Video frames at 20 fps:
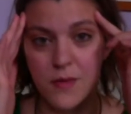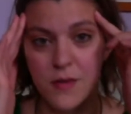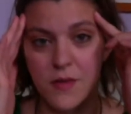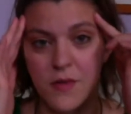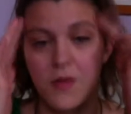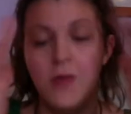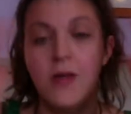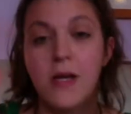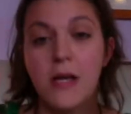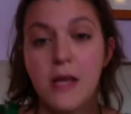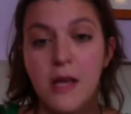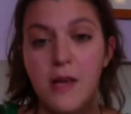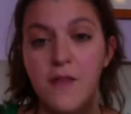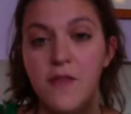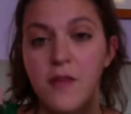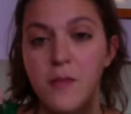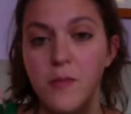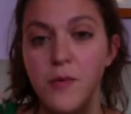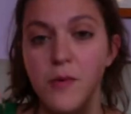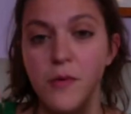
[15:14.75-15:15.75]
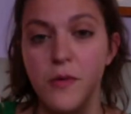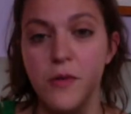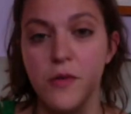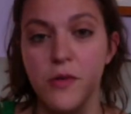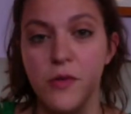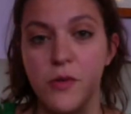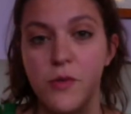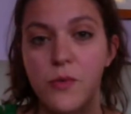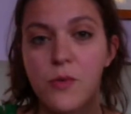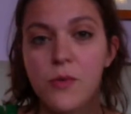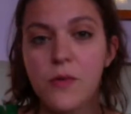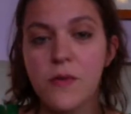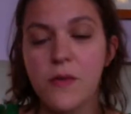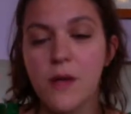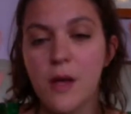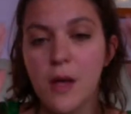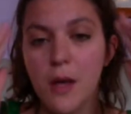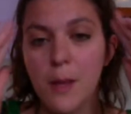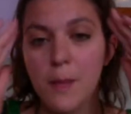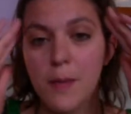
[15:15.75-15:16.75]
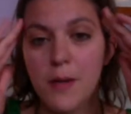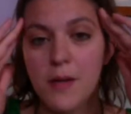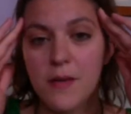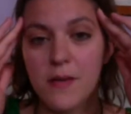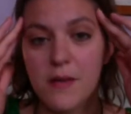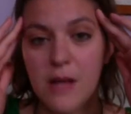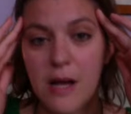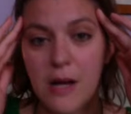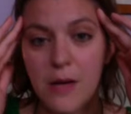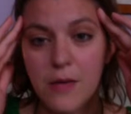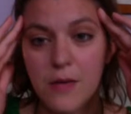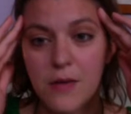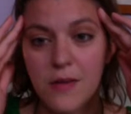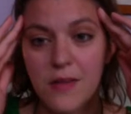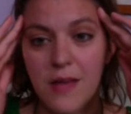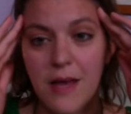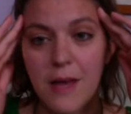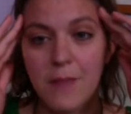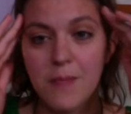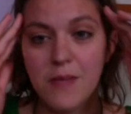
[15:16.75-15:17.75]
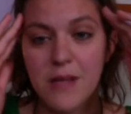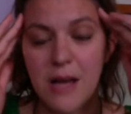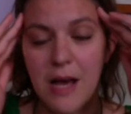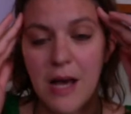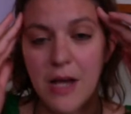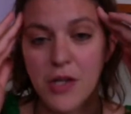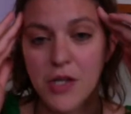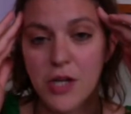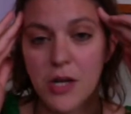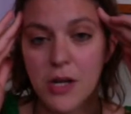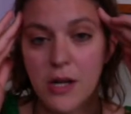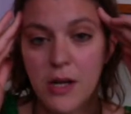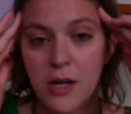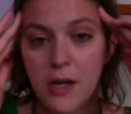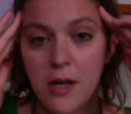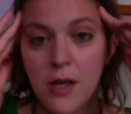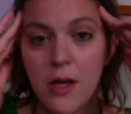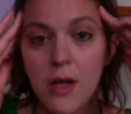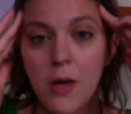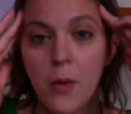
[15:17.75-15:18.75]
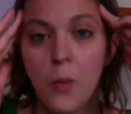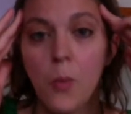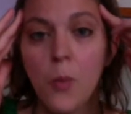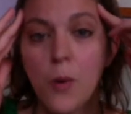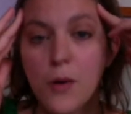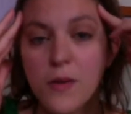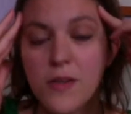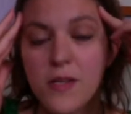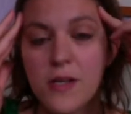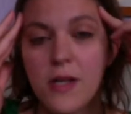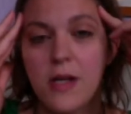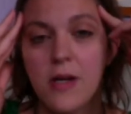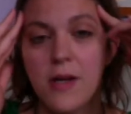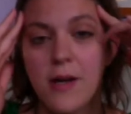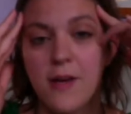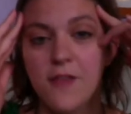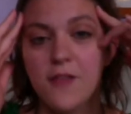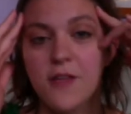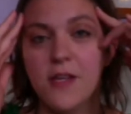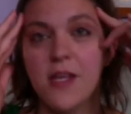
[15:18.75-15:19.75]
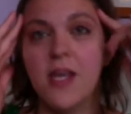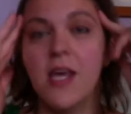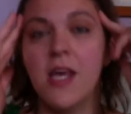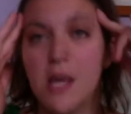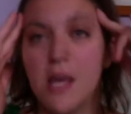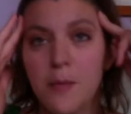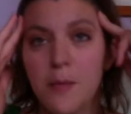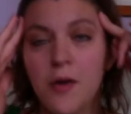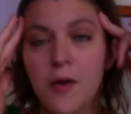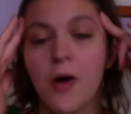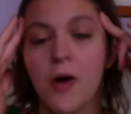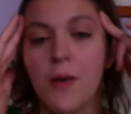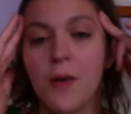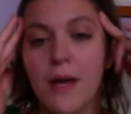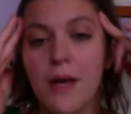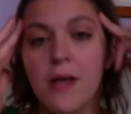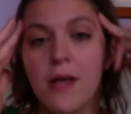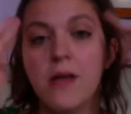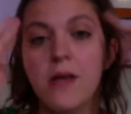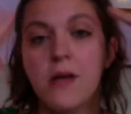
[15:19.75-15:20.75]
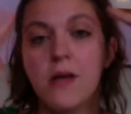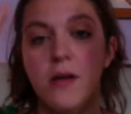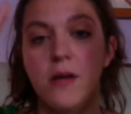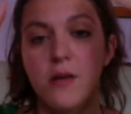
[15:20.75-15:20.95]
So you can give them all the tools, but it's down to them to actually want it enough to keep going,